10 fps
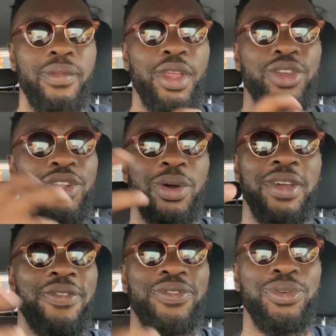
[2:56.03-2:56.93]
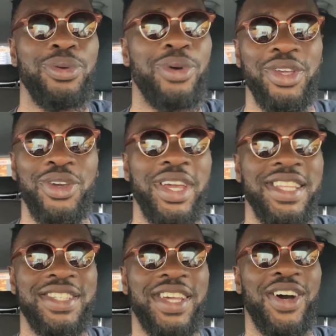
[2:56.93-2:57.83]
If you're
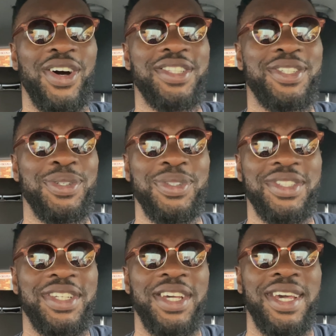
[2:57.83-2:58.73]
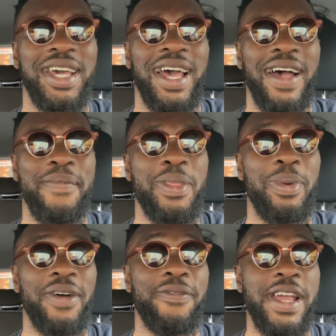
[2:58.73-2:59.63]
into cartoons,
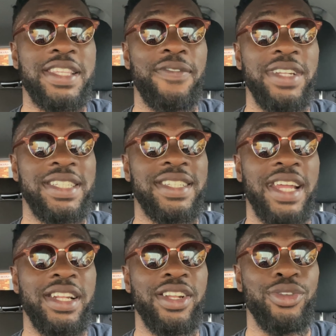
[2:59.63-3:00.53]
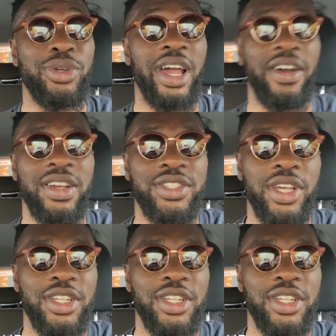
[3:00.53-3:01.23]
but effectively designing a new character.